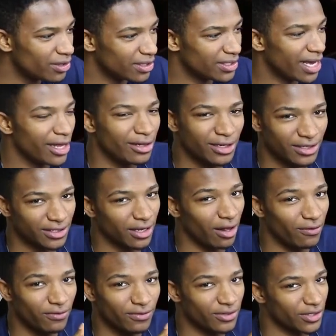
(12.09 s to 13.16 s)
The title
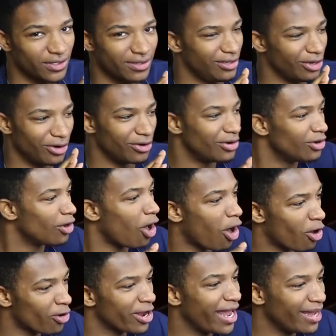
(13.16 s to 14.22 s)
itself, just, you know,
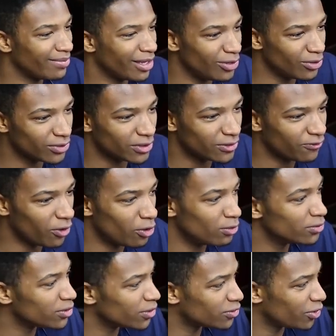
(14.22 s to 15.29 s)
horror game that uses
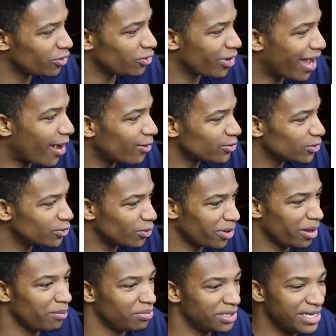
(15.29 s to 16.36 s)
phones to turn your house into
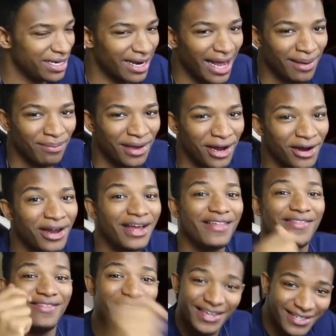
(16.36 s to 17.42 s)
a complete nightmare,
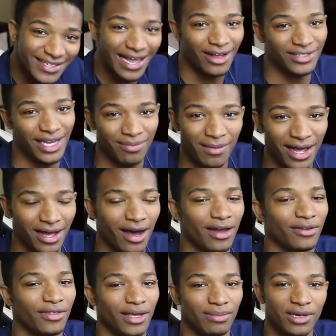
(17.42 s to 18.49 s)
this sounds like my
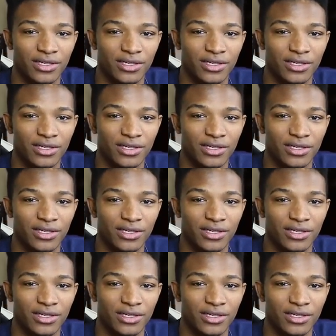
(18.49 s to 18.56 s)
kind of thing.